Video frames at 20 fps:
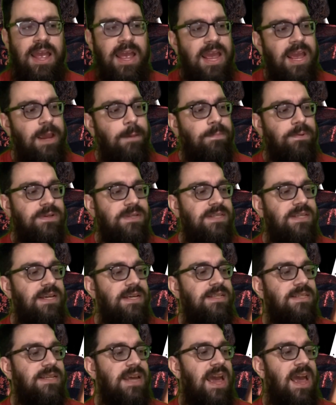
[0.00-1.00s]
He
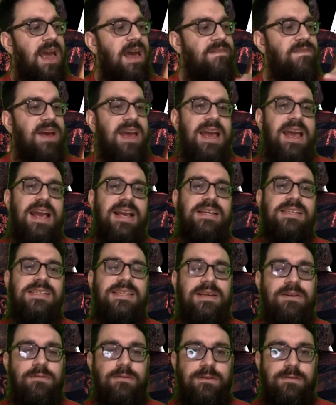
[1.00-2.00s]
proceeds to have a
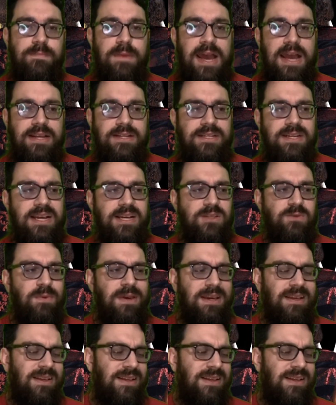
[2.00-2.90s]
singles match next week.